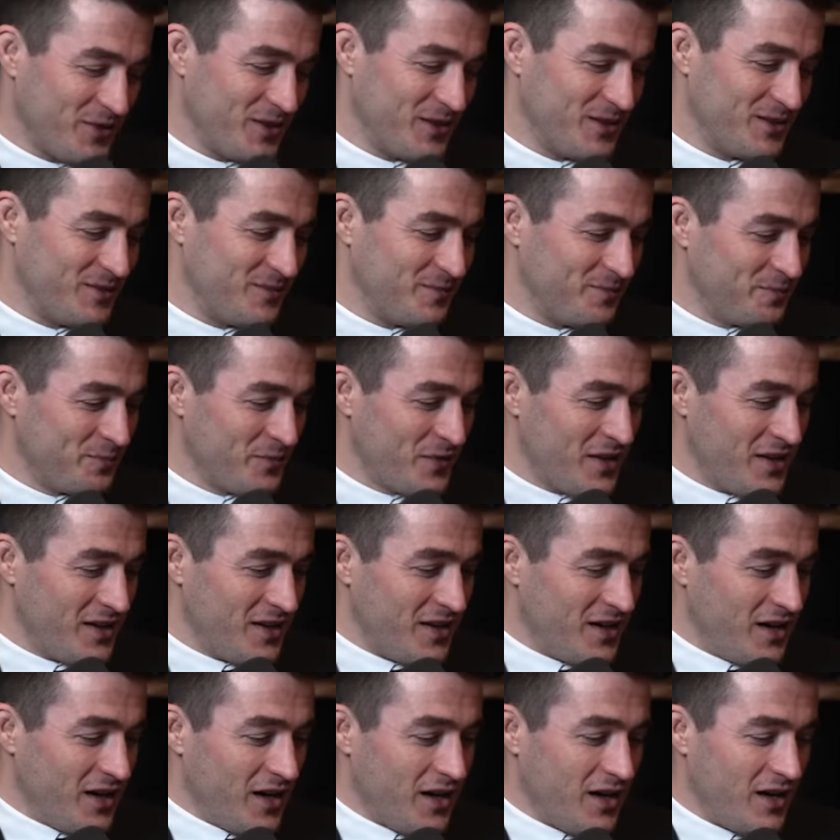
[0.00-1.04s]
Good.
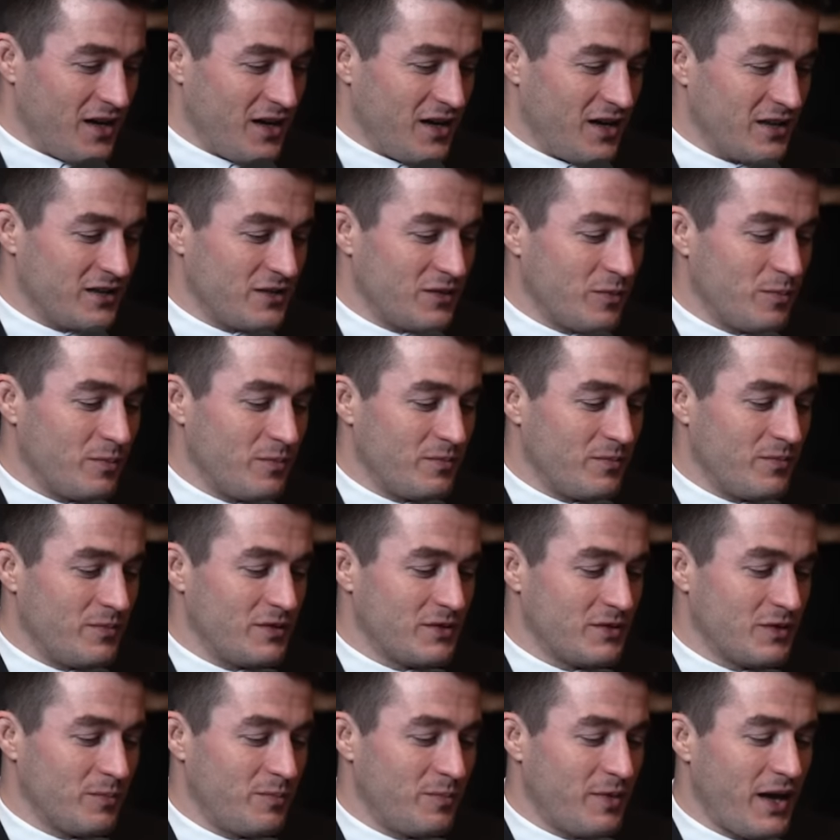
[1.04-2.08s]

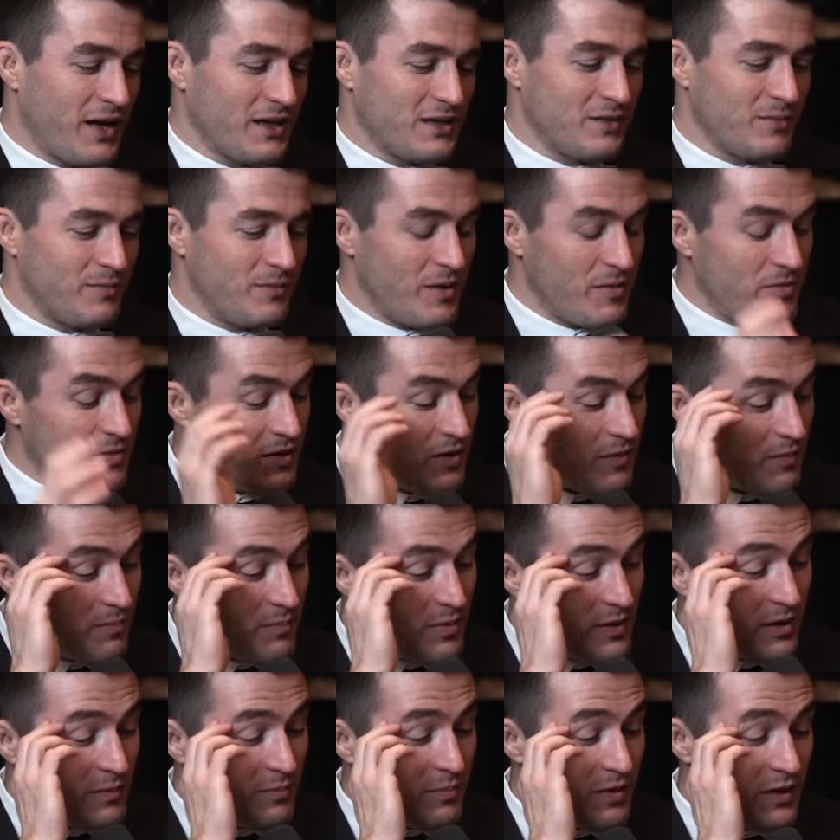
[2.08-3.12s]
So back to maybe the
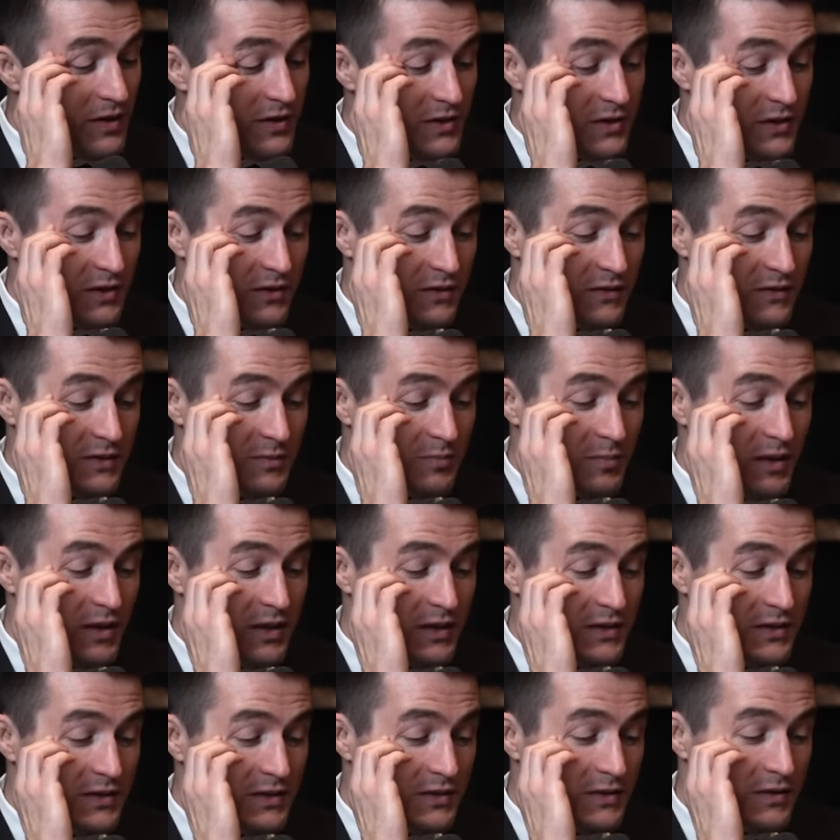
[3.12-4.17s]
big picture of
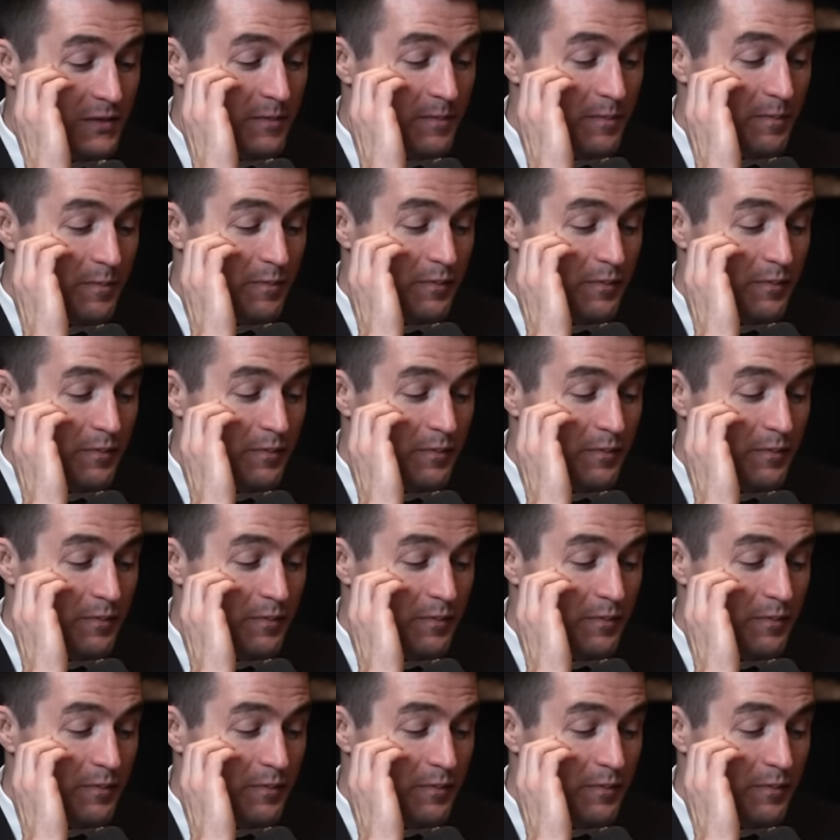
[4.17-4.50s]
space.